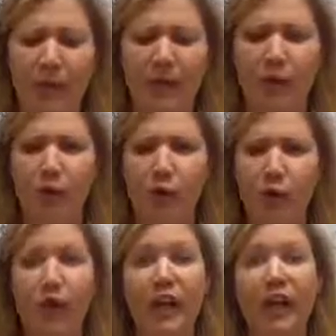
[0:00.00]
So if we're
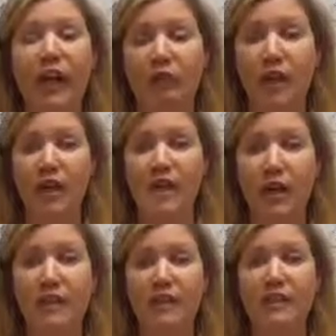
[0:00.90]
looking at
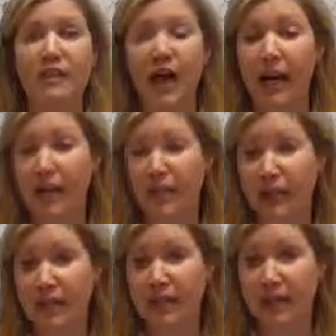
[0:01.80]
research, diet
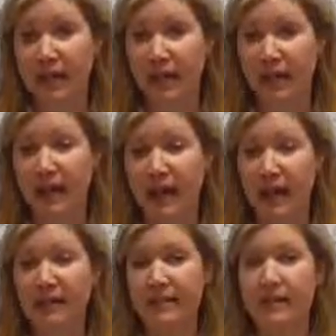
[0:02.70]
versus
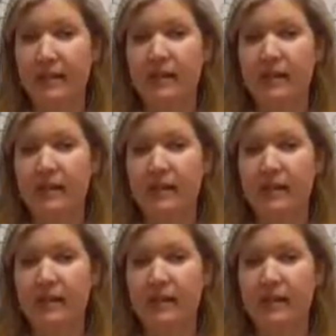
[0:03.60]
exercise,